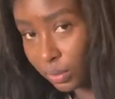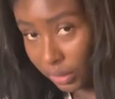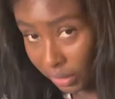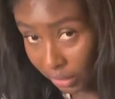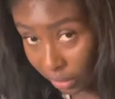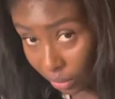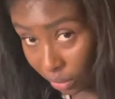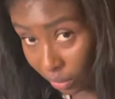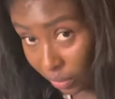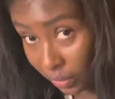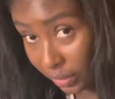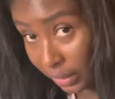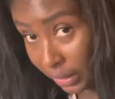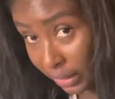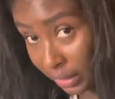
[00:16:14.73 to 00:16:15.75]
gonna hold
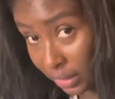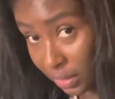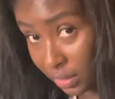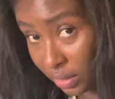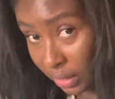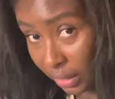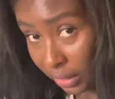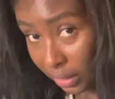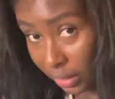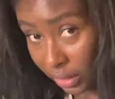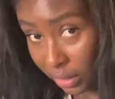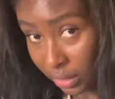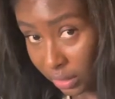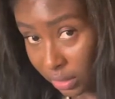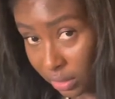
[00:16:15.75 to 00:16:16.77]
this and I
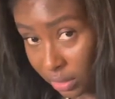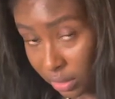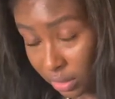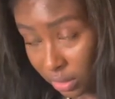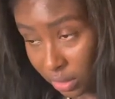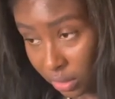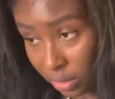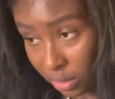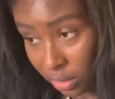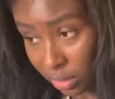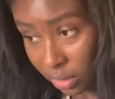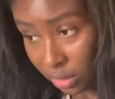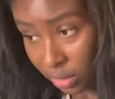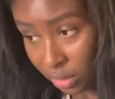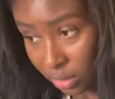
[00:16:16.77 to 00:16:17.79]
think it's
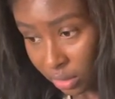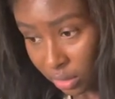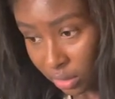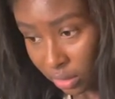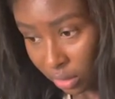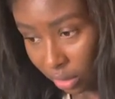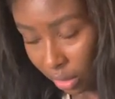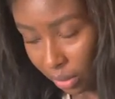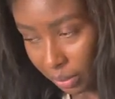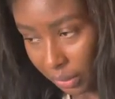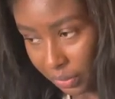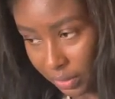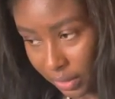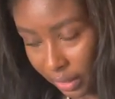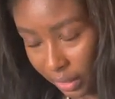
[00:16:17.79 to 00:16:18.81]

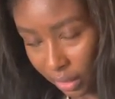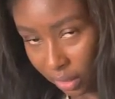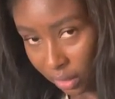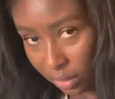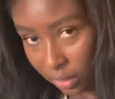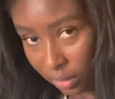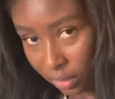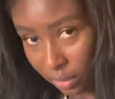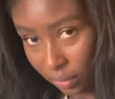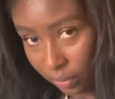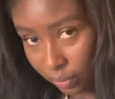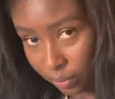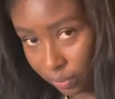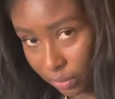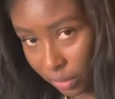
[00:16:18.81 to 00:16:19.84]
almost it.
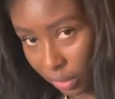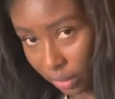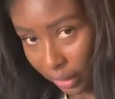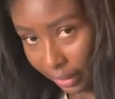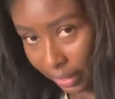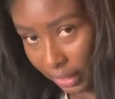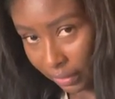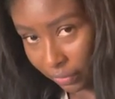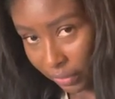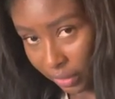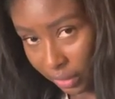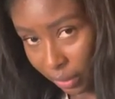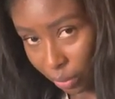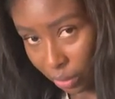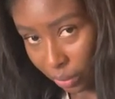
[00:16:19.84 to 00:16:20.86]
But I can feel
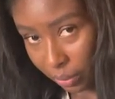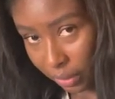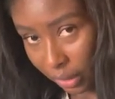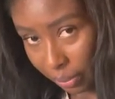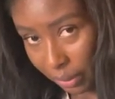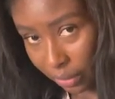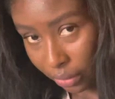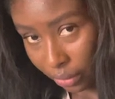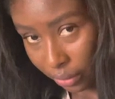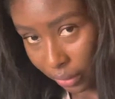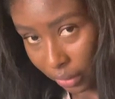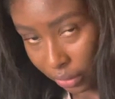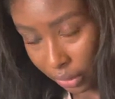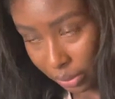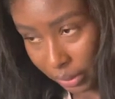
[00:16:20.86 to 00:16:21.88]
the warmth coming through a
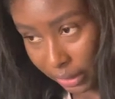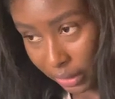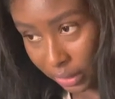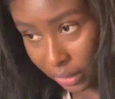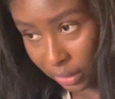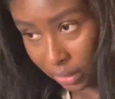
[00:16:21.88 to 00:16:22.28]
little bit.